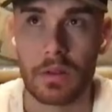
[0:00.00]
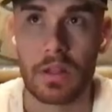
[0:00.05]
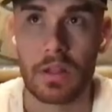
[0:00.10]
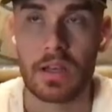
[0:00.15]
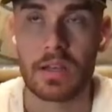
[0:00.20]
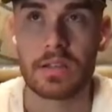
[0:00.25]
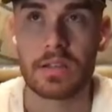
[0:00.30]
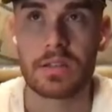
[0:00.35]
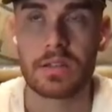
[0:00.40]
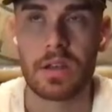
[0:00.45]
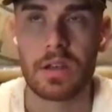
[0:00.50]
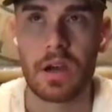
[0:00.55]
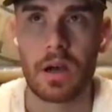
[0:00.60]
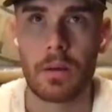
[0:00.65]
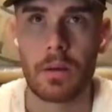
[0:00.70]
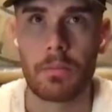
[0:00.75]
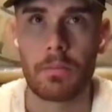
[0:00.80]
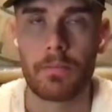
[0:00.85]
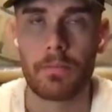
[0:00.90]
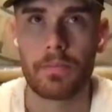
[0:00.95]
with this
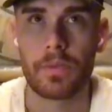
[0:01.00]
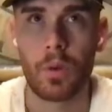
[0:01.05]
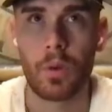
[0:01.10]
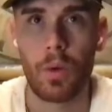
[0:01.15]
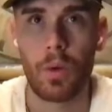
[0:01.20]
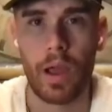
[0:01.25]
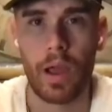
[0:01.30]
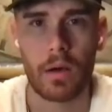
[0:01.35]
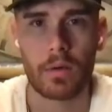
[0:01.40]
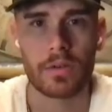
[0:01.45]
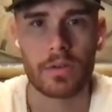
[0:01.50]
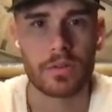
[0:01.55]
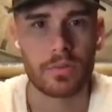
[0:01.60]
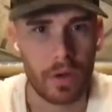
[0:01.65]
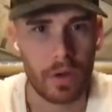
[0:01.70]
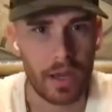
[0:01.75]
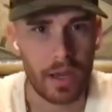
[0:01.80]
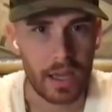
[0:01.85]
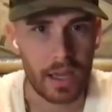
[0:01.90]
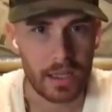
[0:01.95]
um the way i was
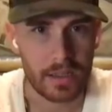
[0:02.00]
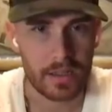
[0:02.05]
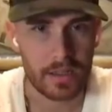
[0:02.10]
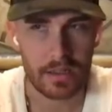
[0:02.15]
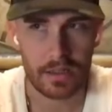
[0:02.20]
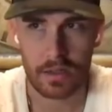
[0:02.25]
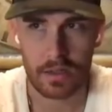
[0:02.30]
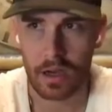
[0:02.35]
raised